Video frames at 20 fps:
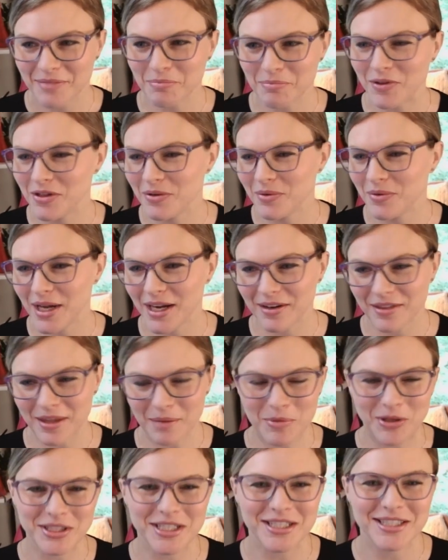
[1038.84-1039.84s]
you hear that
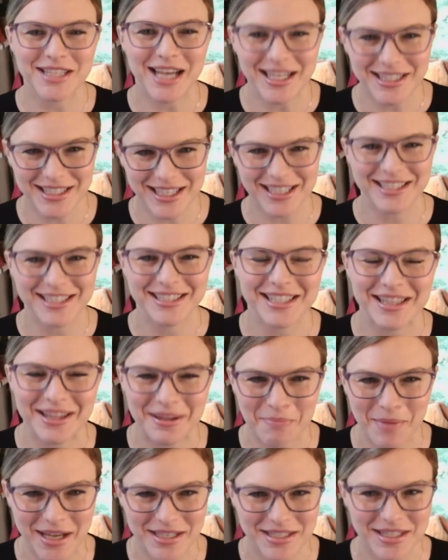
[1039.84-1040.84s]
multitasking isn't
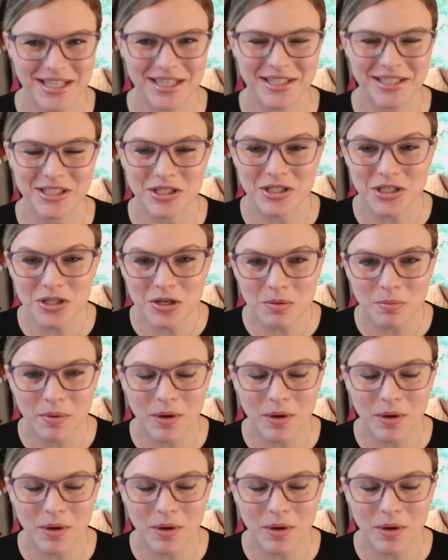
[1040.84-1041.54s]
the best thing to do,